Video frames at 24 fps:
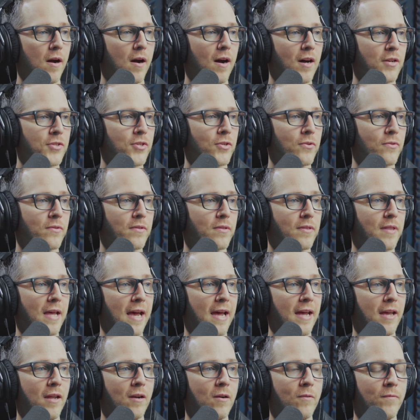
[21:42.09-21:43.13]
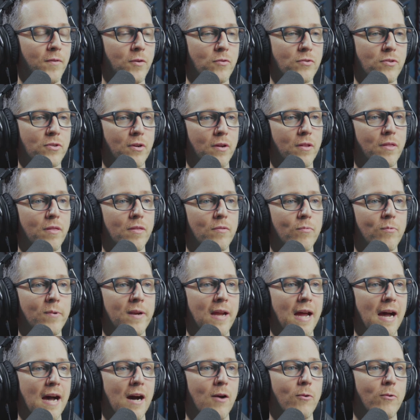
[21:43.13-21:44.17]
Also, that interview took
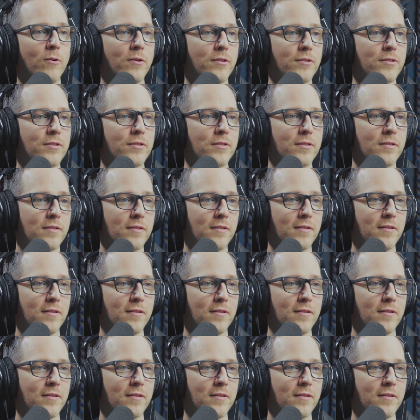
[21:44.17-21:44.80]
3 hours.